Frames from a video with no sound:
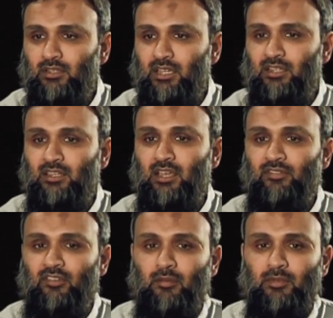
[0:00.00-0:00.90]
Either they are
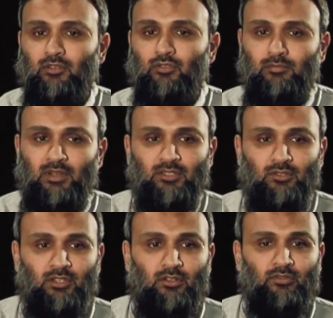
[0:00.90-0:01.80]
farming too much
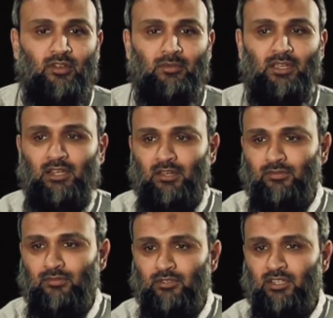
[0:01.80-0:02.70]
or they're not farming
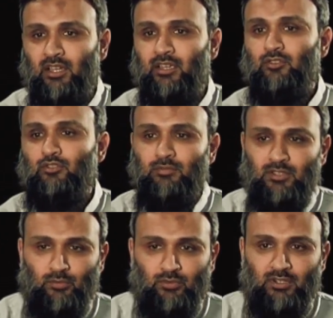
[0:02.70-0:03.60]
enough, or they're cutting too
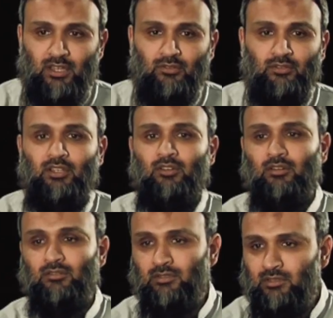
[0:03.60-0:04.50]
much wood down or they're not,
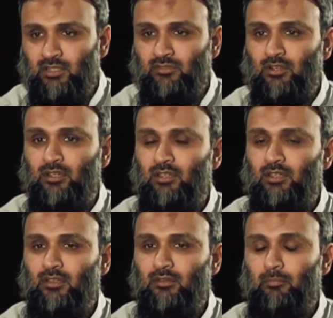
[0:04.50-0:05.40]
etc.
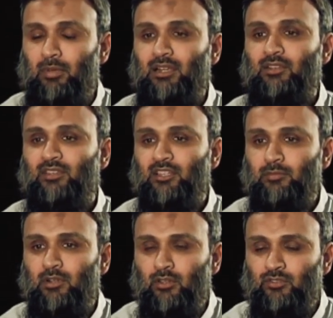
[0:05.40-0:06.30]
Balance has
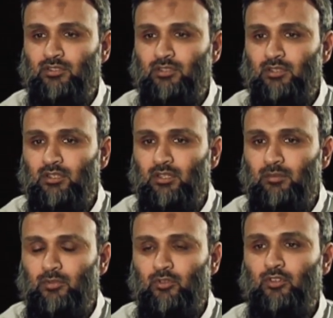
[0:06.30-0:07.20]
been lost
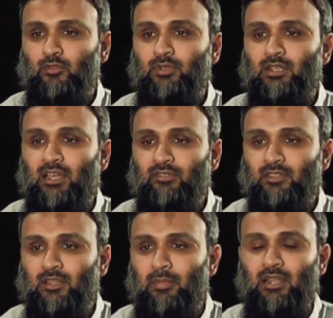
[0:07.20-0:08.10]
because we
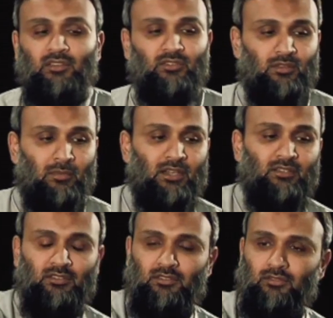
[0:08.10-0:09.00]
left the balance. The
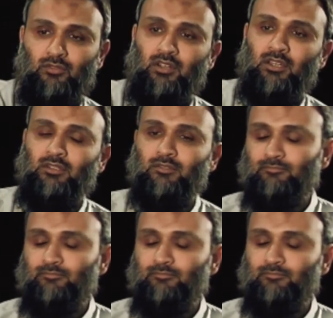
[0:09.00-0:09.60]
balance is this Quran.